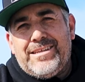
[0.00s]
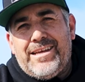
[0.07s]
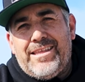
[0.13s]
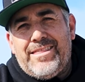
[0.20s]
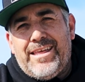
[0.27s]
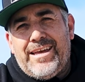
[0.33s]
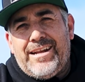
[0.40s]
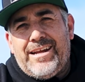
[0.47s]

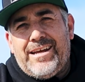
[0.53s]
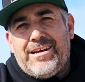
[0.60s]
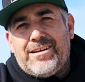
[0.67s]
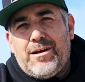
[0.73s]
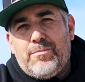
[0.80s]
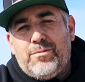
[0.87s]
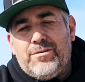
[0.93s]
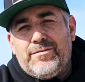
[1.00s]
and then a
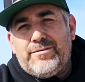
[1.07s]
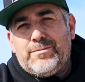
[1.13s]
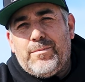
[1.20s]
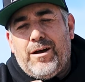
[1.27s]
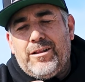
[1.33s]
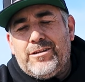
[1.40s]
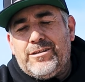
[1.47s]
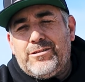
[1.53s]
couple of
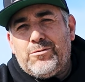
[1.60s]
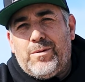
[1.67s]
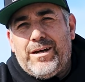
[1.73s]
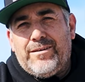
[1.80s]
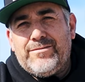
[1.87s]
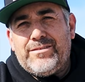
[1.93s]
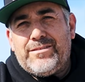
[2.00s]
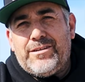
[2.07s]
smaller
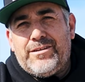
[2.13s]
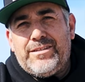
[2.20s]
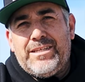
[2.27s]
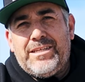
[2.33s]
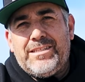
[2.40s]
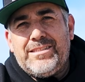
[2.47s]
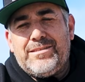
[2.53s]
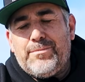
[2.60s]
12s,
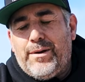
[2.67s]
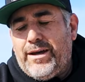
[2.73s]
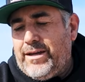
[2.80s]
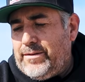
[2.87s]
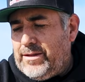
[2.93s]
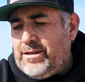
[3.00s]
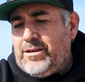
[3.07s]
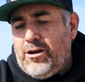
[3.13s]
13s,
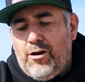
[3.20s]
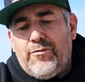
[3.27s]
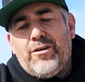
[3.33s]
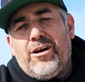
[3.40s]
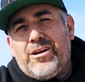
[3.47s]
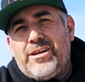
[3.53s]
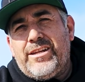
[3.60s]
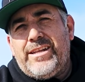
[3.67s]
but
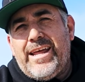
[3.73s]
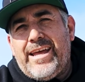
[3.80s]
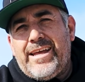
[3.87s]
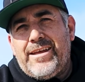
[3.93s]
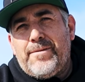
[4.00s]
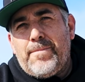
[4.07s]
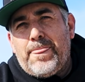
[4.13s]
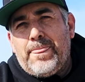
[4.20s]
overall good
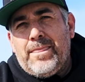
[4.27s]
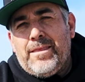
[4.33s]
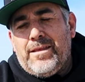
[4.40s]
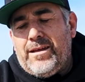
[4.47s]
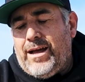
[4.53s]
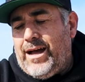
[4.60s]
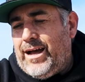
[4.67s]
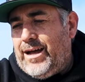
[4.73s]
day.
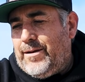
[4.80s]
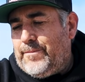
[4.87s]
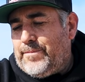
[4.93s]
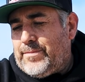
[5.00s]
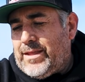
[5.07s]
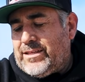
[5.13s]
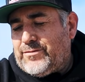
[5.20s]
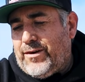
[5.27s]
Um,
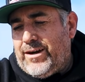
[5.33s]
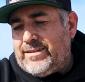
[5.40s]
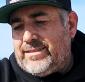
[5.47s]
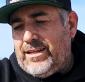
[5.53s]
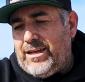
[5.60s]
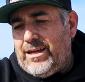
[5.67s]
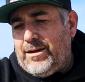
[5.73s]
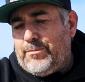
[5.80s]
as far as
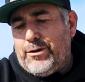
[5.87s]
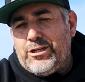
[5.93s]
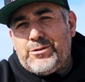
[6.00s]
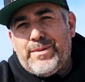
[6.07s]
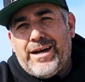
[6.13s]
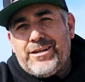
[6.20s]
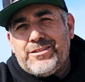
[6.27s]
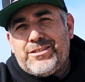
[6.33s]
the
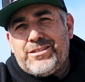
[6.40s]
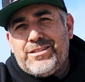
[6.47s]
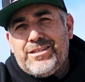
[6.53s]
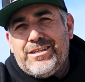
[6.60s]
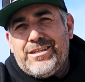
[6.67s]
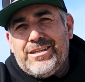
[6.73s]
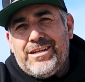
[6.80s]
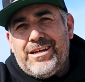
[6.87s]
perch pouch,
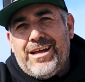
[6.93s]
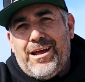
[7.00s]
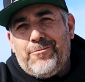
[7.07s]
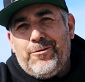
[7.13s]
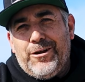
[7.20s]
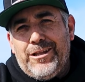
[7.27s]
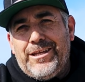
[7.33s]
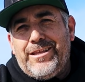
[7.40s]
I
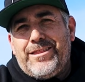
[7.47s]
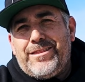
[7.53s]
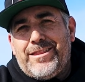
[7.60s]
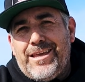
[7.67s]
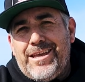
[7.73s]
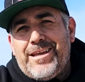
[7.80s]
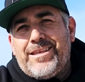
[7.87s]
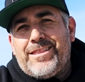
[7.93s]
really
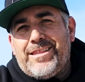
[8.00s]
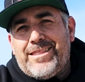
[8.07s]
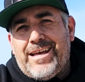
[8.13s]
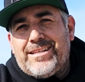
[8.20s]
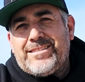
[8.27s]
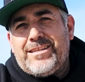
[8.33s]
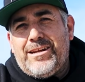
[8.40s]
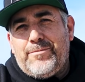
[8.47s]
think that
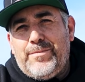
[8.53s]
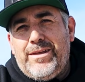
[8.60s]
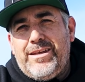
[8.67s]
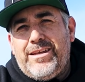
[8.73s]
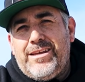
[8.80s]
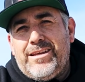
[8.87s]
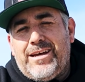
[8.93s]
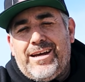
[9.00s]
that's going to
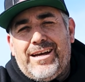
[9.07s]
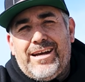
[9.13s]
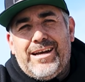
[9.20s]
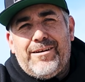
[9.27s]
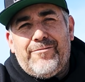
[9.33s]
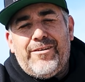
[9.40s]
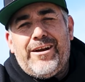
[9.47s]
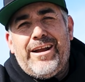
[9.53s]
be
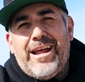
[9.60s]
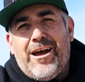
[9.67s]
uh, very